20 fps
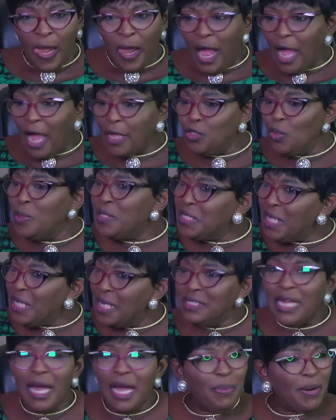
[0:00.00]
You will tell
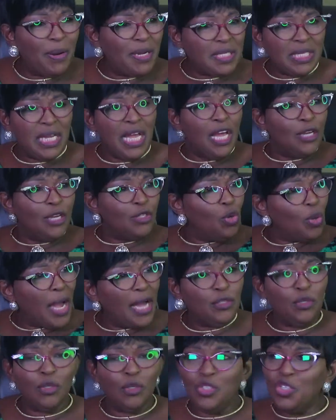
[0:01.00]
that person, look at
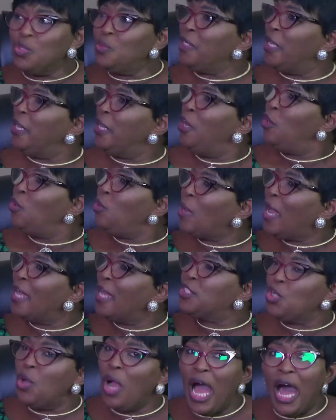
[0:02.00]
your children, look at
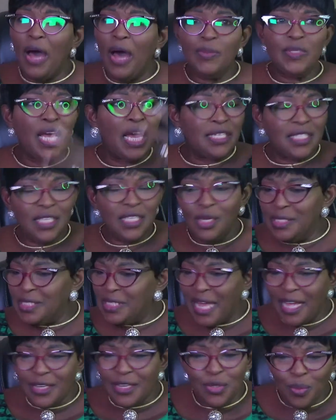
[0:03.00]
your house. See,
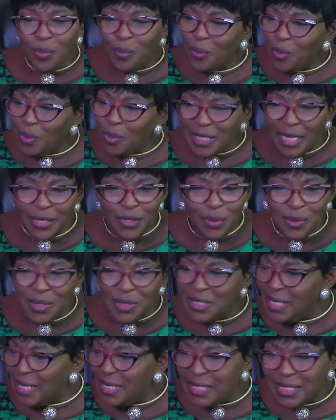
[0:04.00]
I don't need
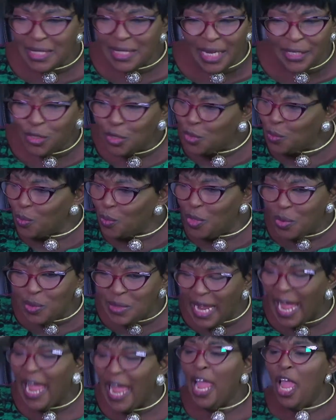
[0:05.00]
anything, I just want to
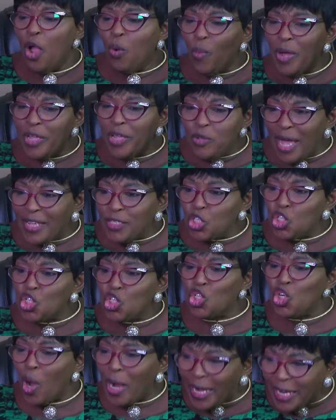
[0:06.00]
die. When you are
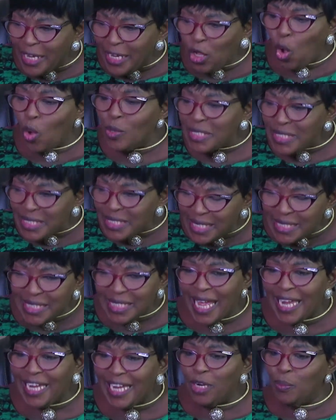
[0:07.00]
struggling
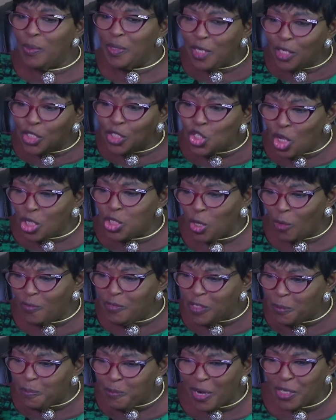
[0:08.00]
consistently with the thought of
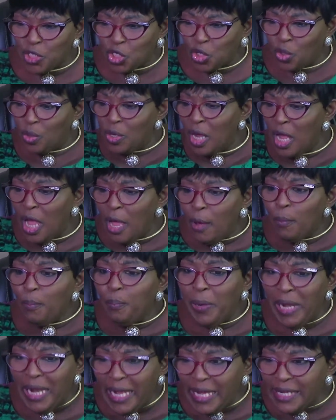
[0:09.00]
depression,
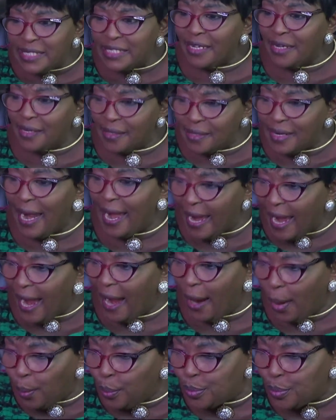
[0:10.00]
please cry
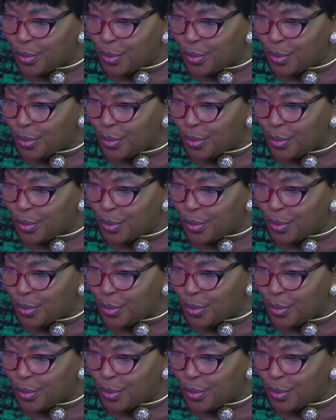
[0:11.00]
out.